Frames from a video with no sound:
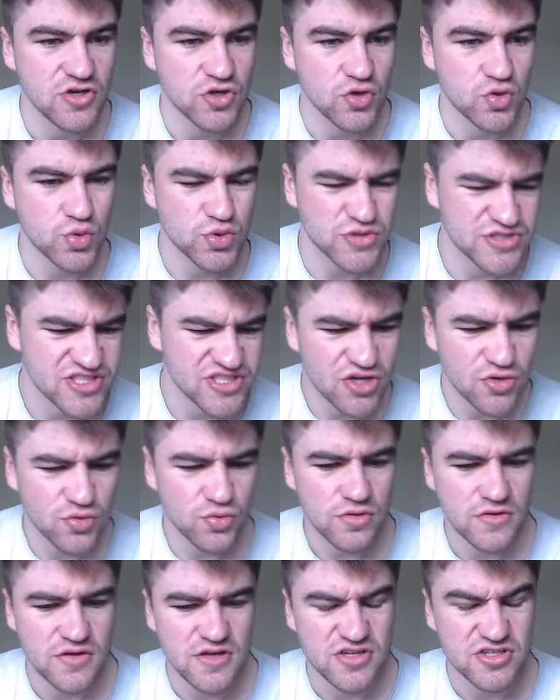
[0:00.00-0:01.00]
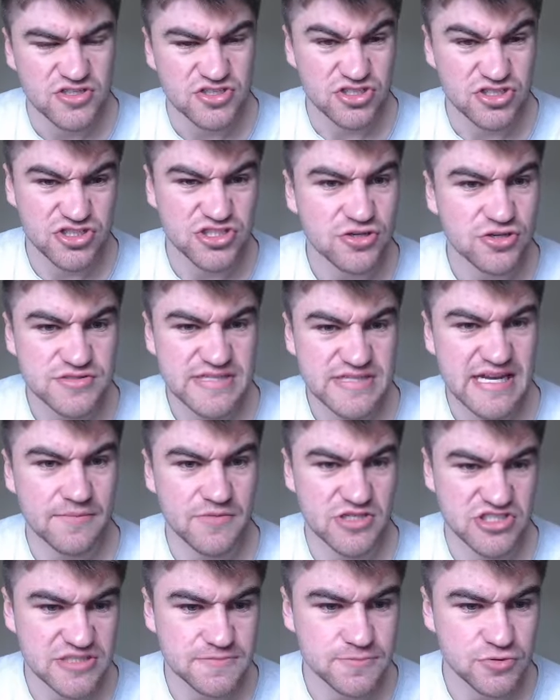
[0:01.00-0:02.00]
or so, just shows how
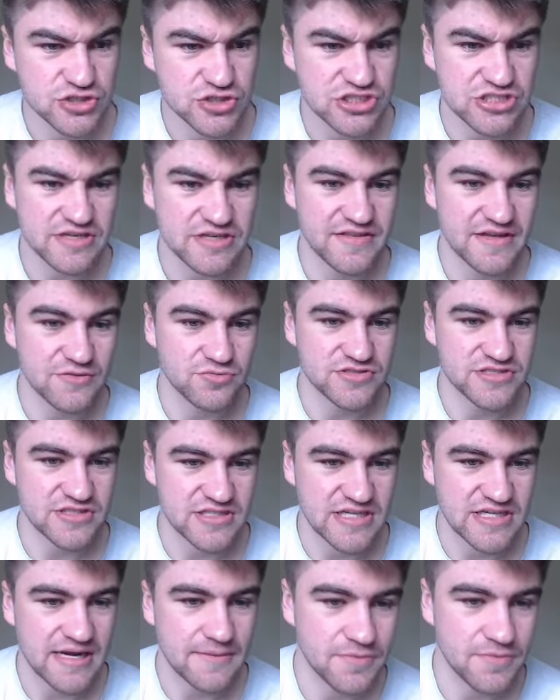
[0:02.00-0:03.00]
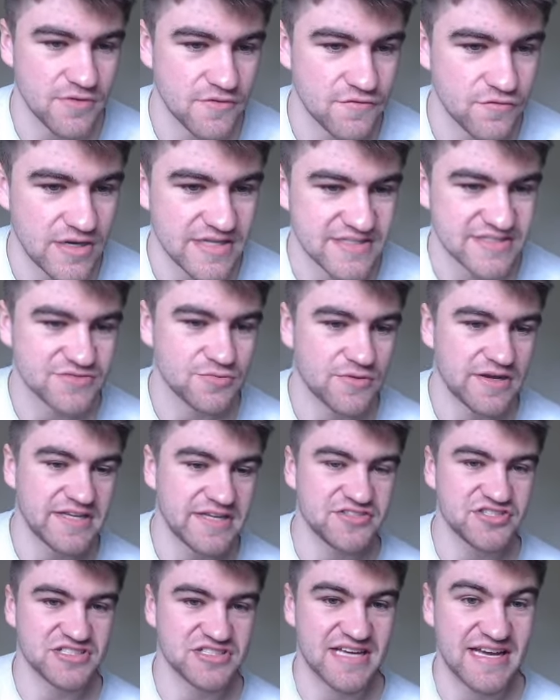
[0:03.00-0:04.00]
much he butchered it. There was a couple of ones where
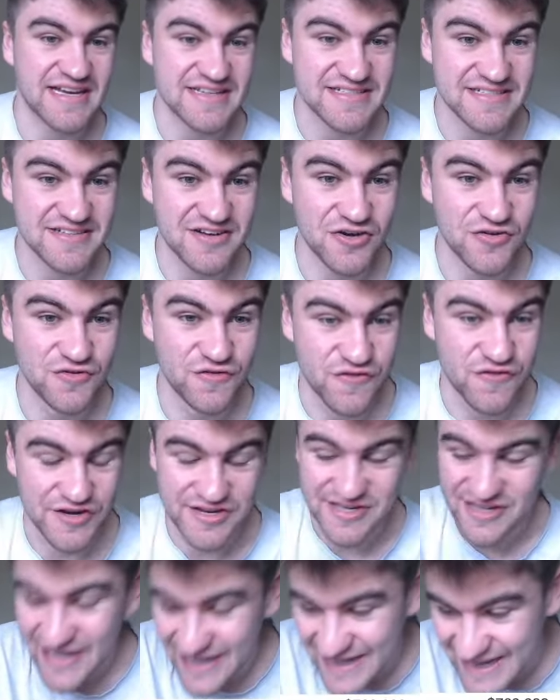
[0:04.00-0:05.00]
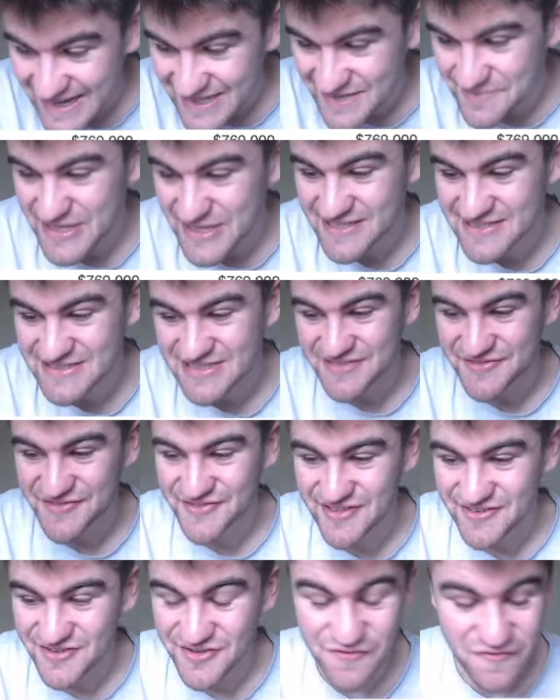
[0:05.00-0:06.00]
he just kicked it over a guy out of bounds
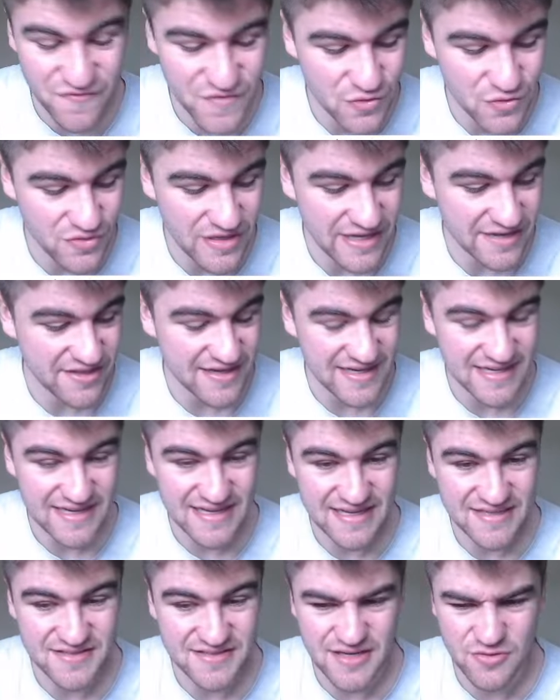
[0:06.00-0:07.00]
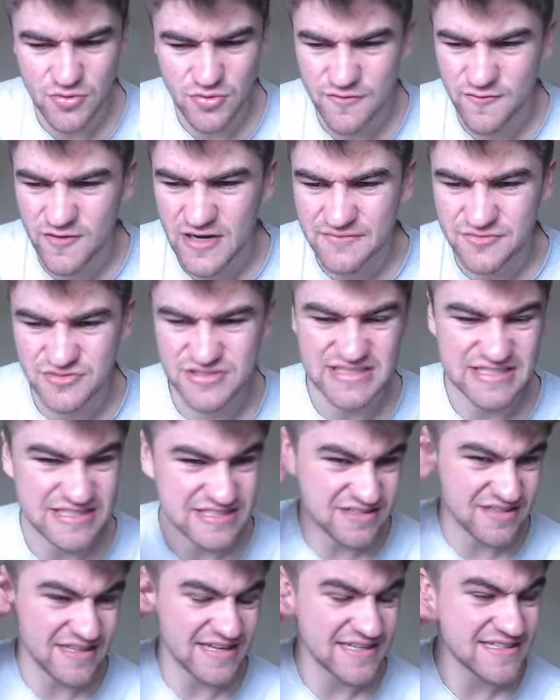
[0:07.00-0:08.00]
on the full. I think he ended up with 5 or 6
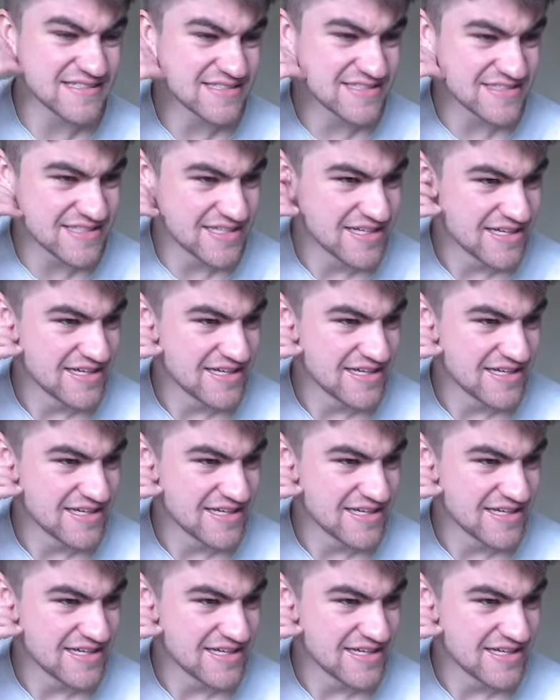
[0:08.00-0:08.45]
clangers.